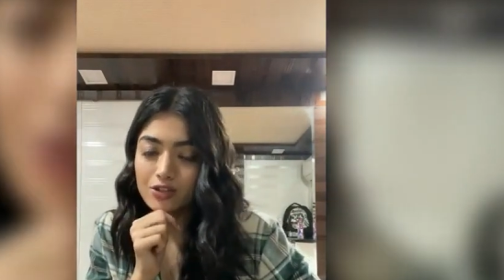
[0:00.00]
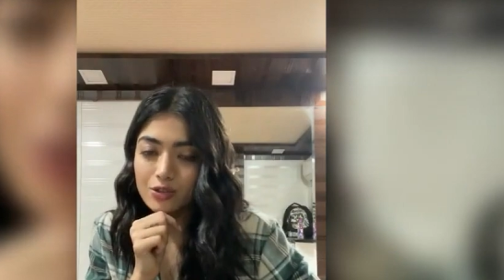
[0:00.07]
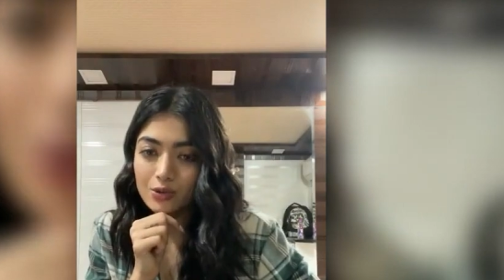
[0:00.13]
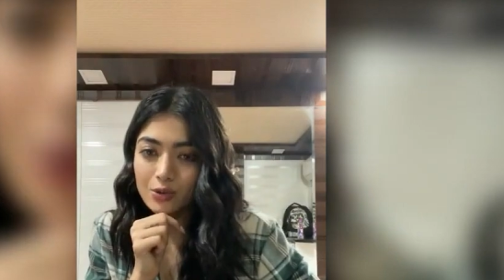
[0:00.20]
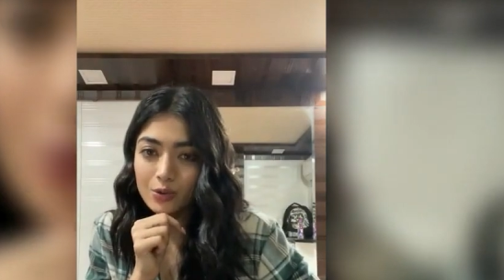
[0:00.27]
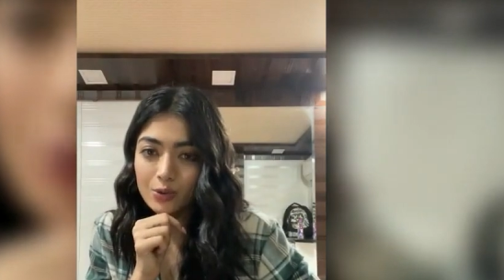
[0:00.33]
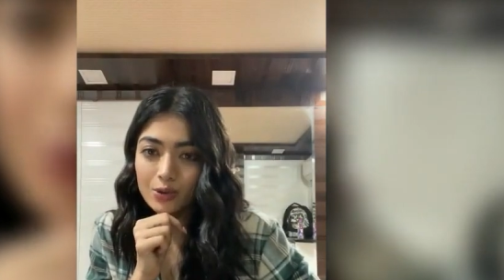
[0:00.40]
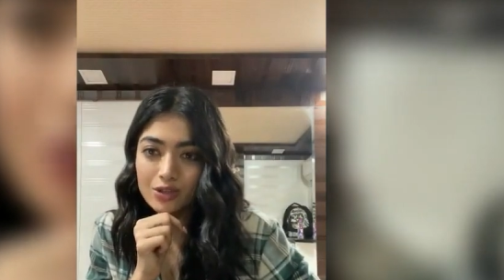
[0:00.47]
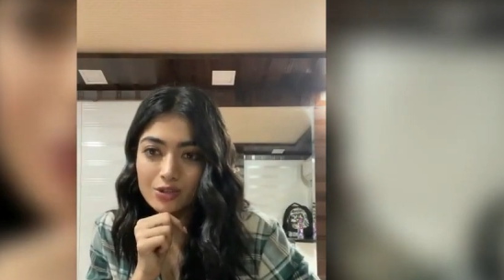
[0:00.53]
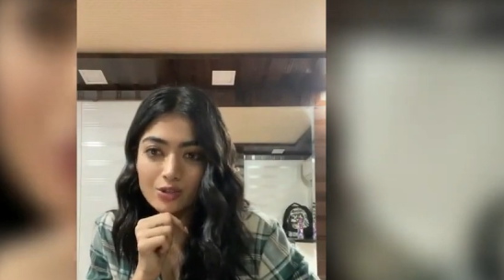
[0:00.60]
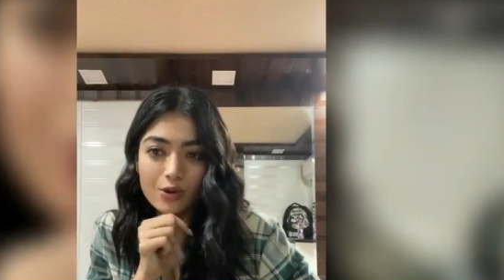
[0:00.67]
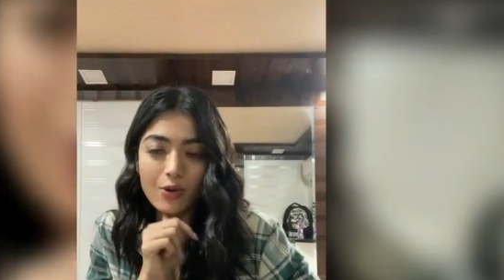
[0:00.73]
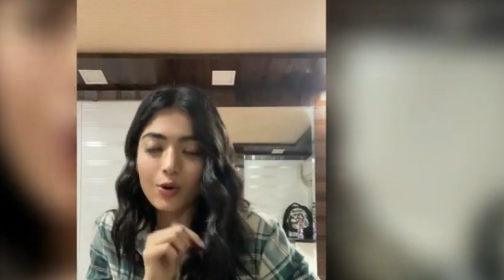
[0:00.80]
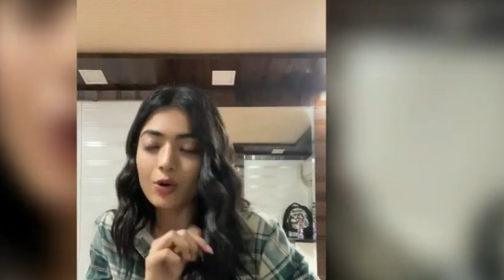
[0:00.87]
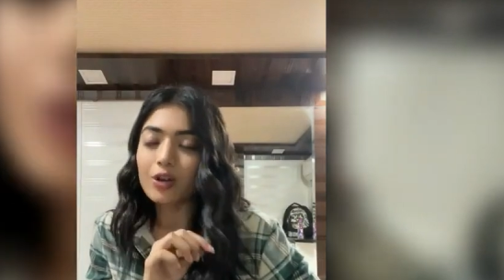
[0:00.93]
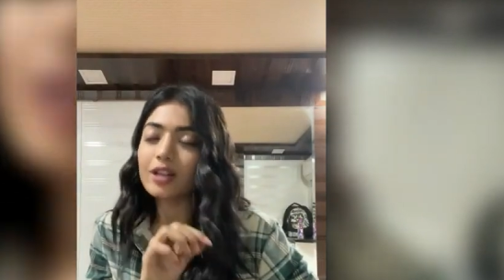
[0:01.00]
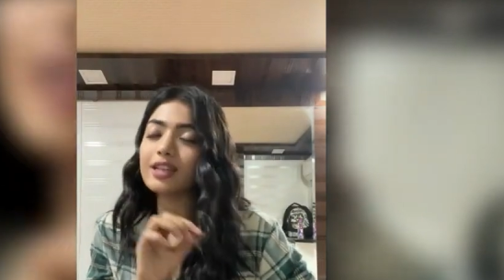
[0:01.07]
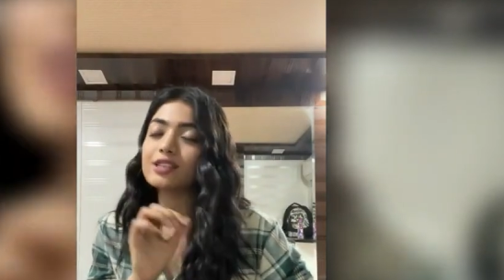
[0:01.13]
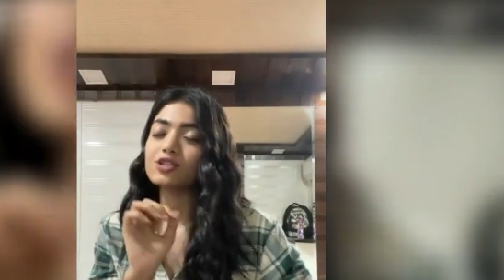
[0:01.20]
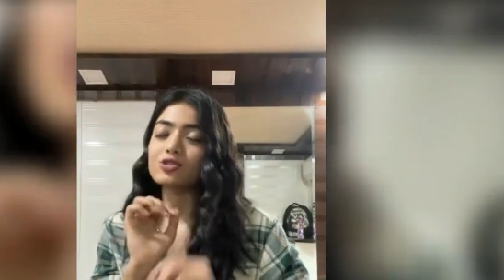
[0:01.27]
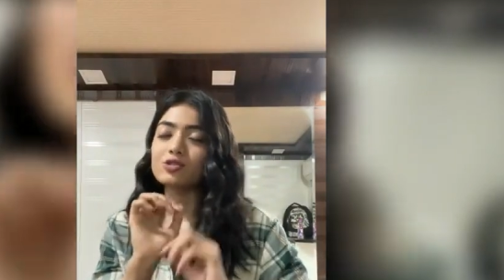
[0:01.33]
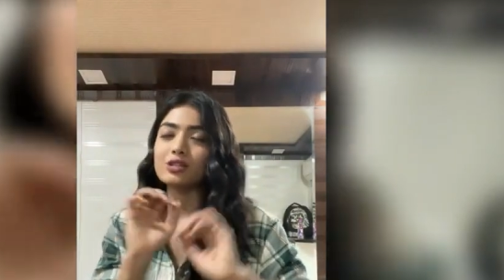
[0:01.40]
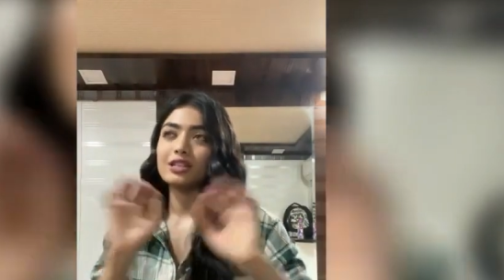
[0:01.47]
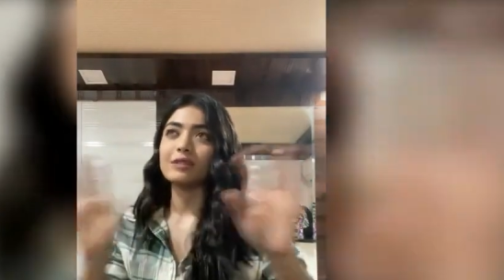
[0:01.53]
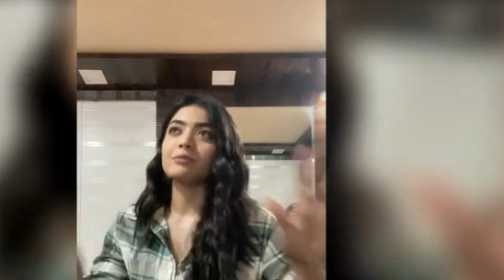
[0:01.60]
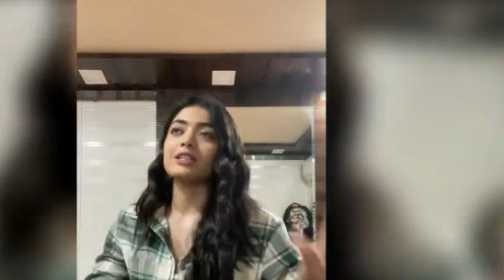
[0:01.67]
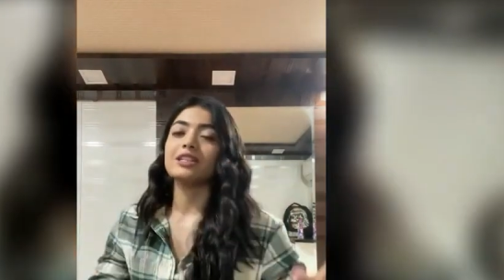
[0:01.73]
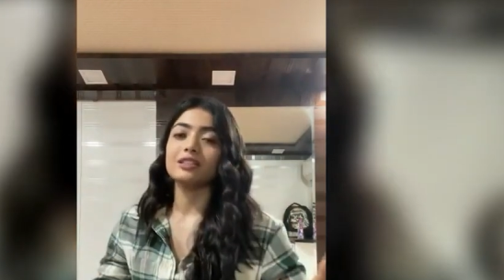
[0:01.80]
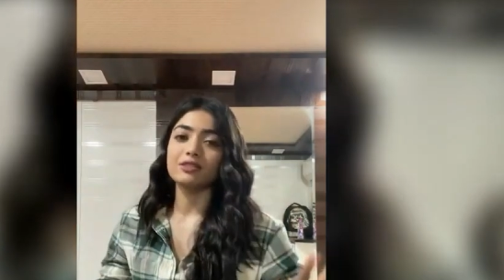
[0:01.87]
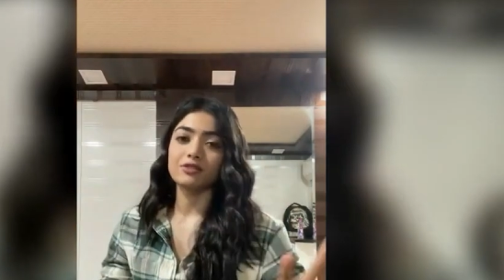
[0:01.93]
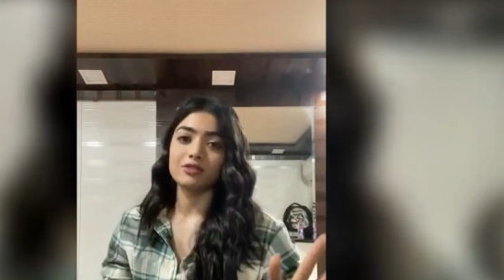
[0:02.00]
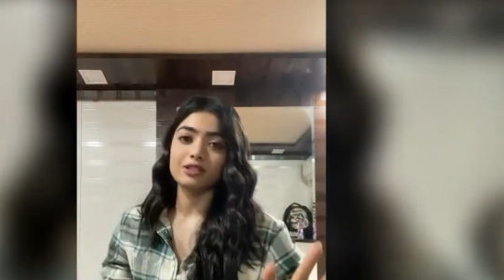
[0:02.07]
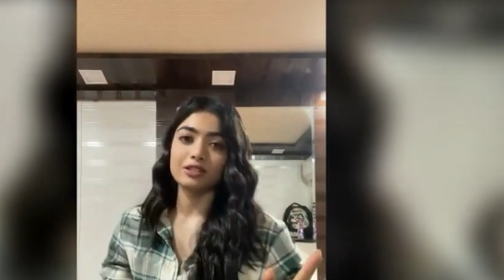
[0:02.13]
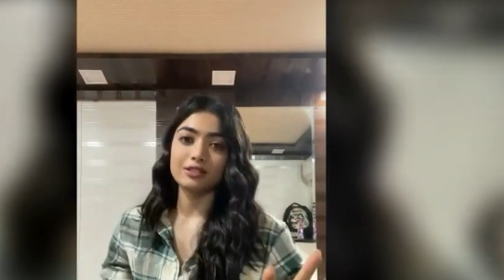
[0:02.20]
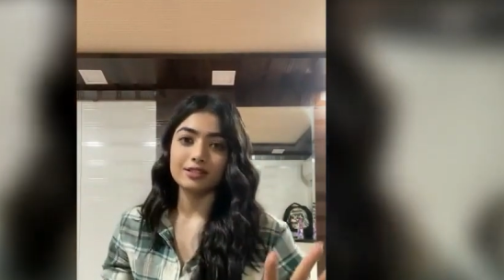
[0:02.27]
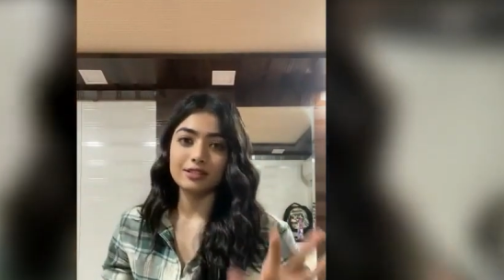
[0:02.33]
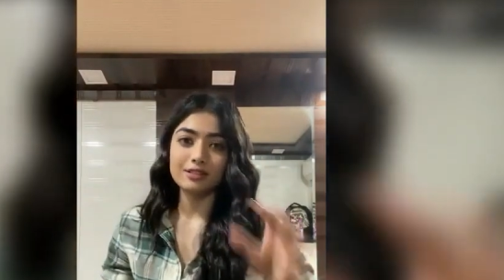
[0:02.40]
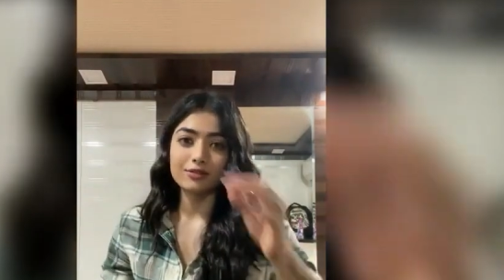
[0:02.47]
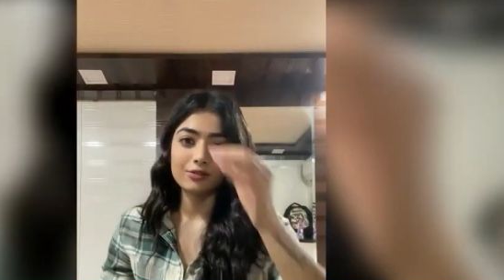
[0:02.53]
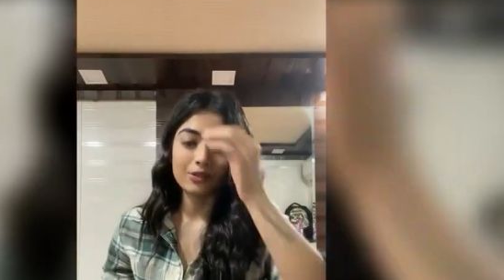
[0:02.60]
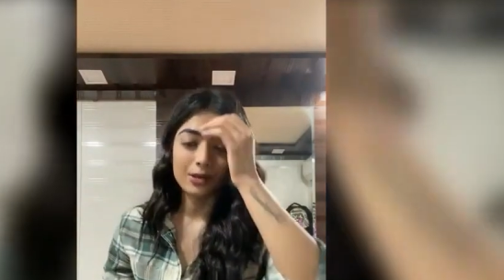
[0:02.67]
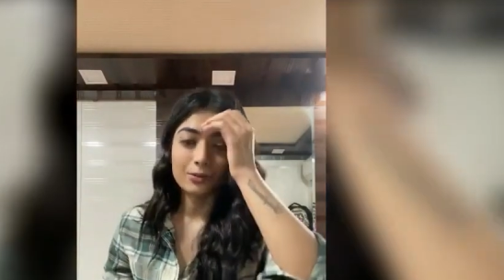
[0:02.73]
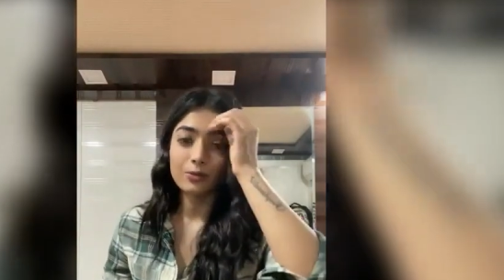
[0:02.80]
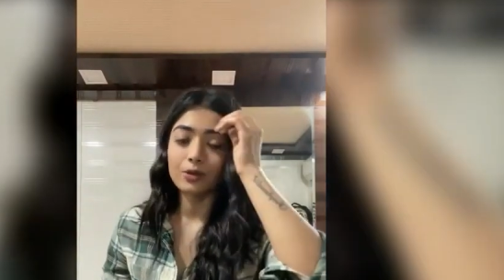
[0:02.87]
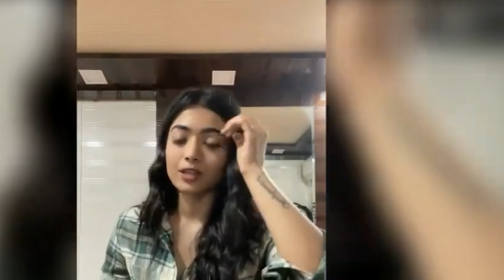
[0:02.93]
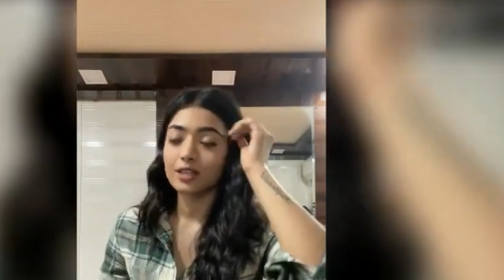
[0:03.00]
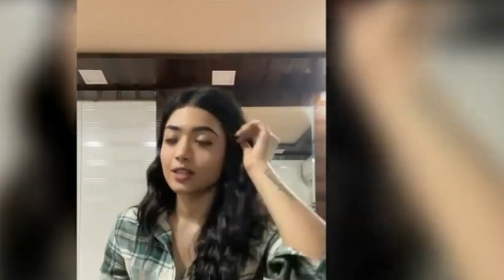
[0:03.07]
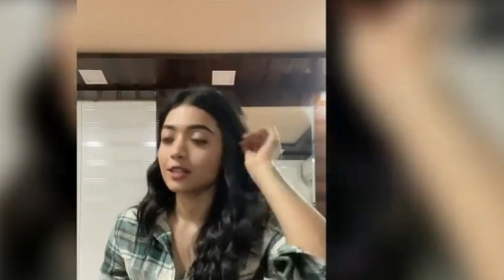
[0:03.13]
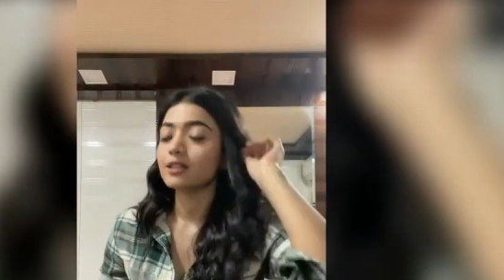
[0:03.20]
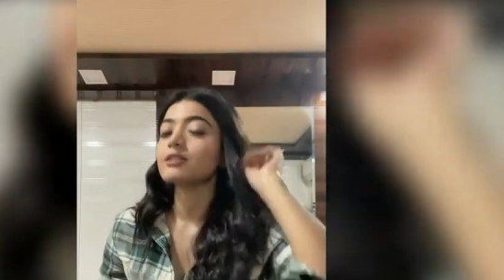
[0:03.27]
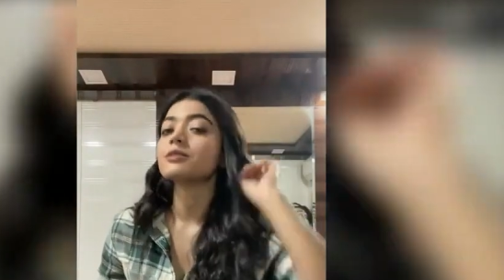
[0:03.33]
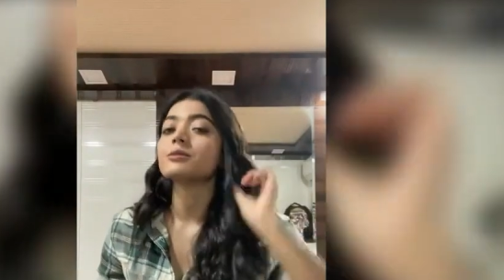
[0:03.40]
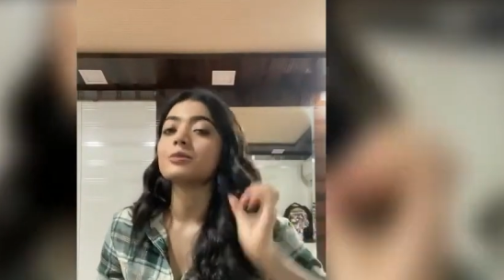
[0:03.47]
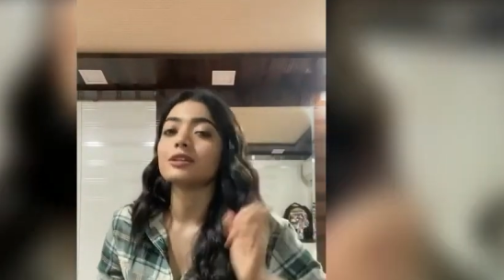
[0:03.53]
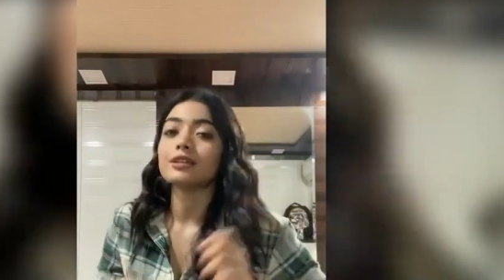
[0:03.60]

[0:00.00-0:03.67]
So it's all extremely different from one another,